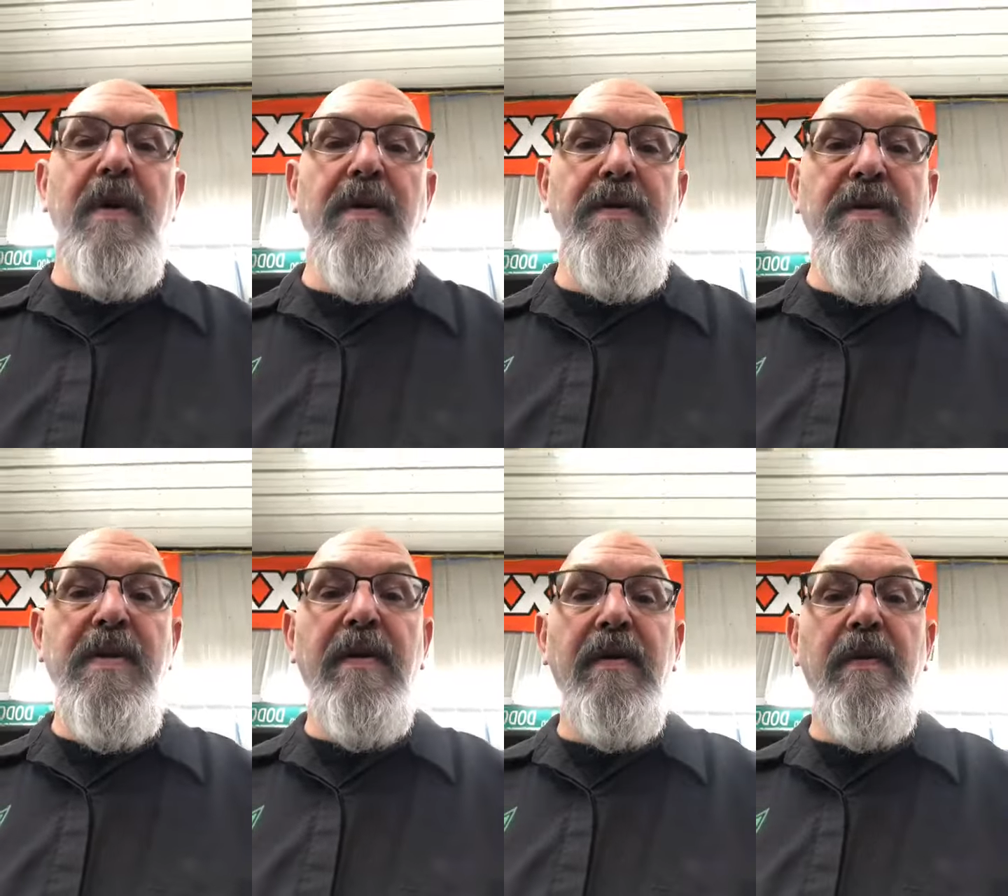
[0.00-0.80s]
is
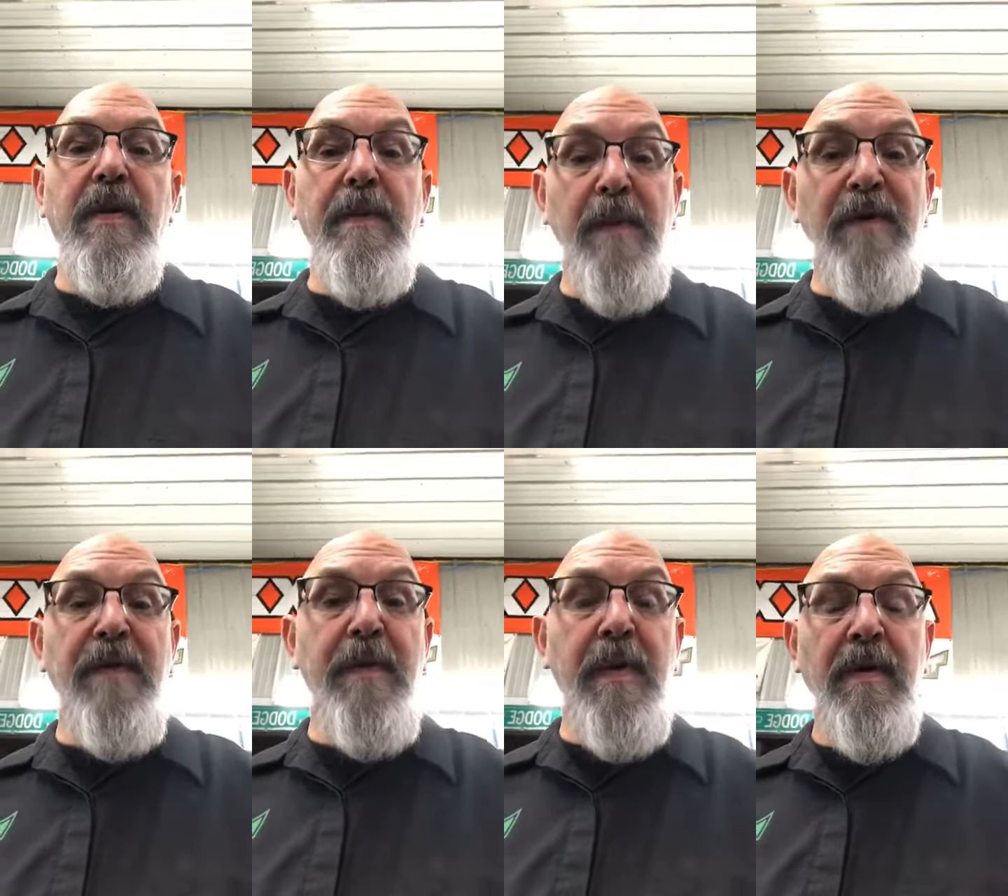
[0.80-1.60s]
still
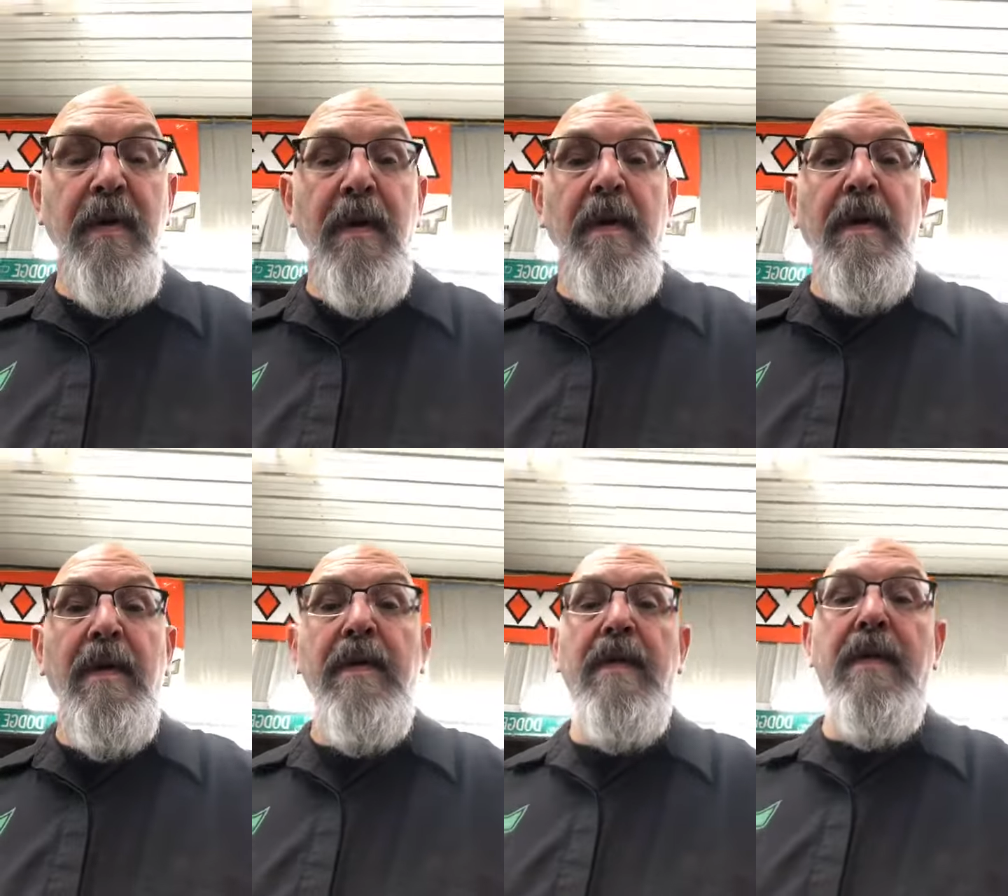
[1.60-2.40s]
removable.
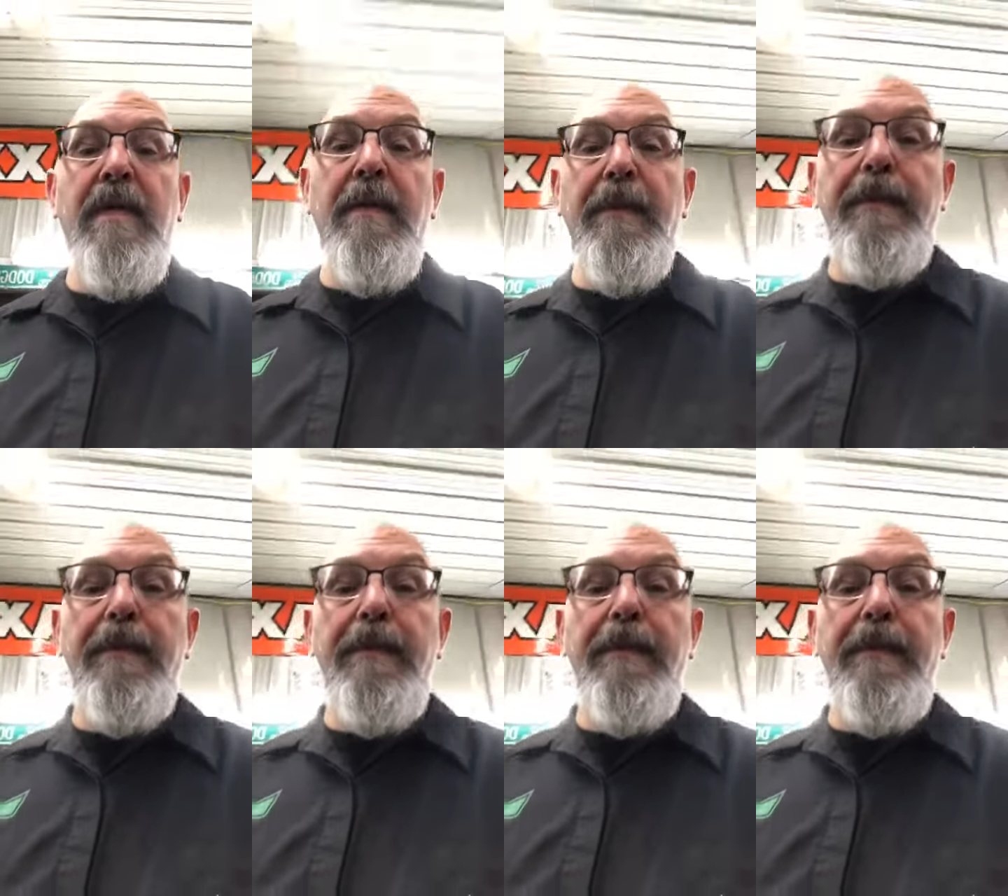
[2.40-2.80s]
And